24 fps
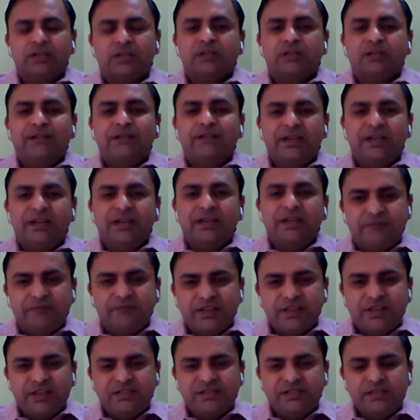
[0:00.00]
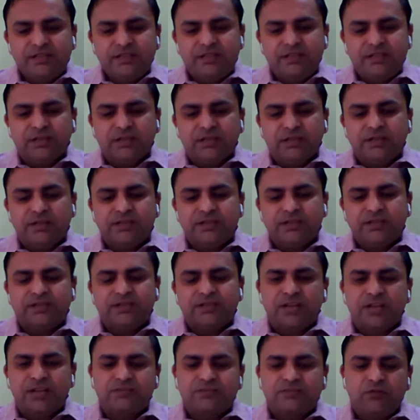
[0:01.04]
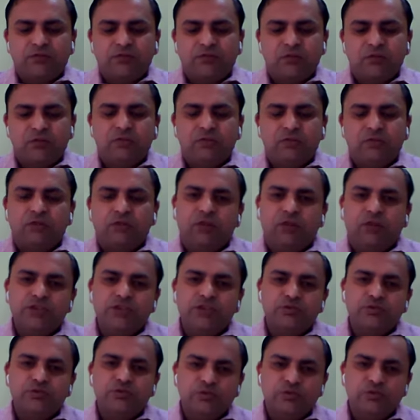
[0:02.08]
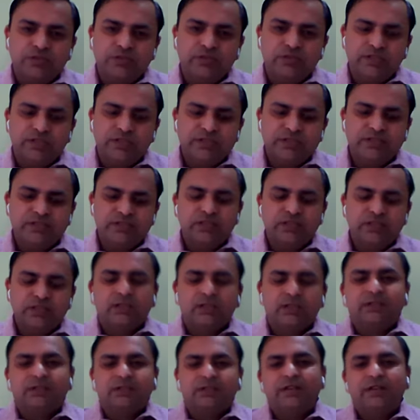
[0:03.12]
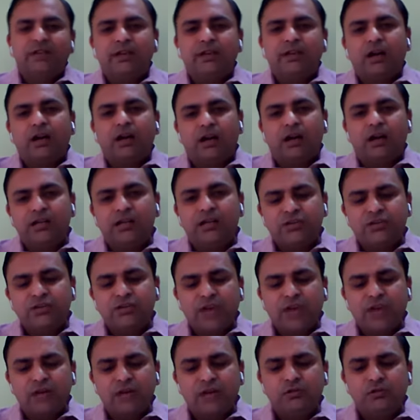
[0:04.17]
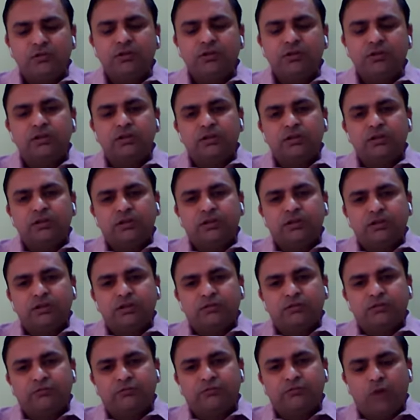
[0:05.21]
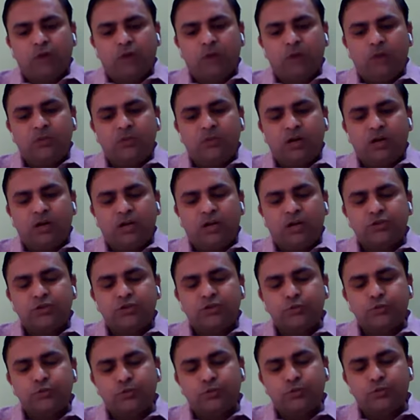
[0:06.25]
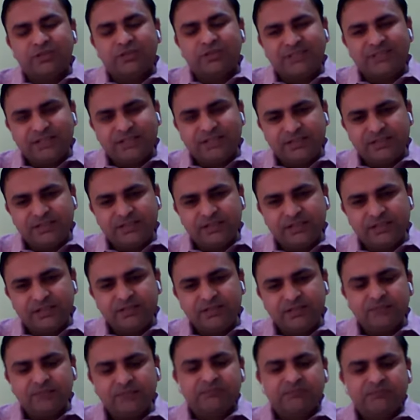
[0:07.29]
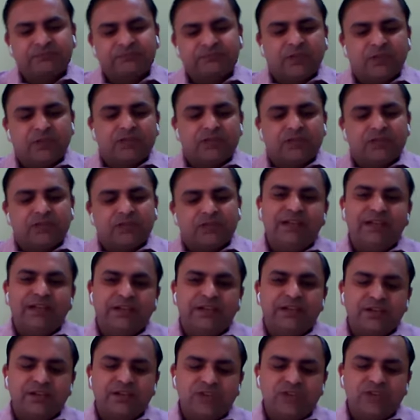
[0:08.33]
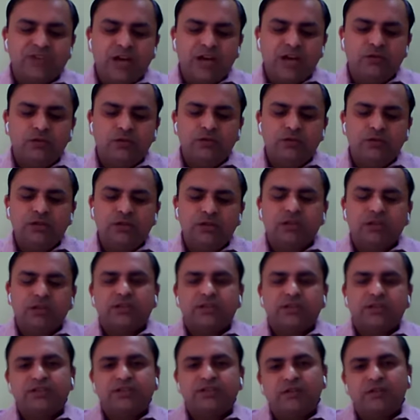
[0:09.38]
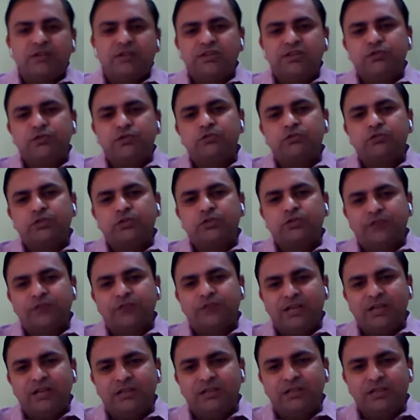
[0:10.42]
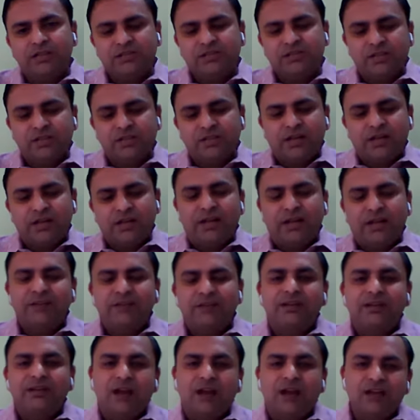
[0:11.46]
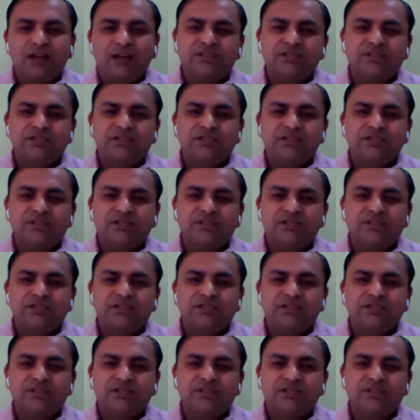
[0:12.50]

Then infancy starts from 1 to 2 years. Then early childhood from 2 to 6 years. Then later childhood 7 to 12 years. And the last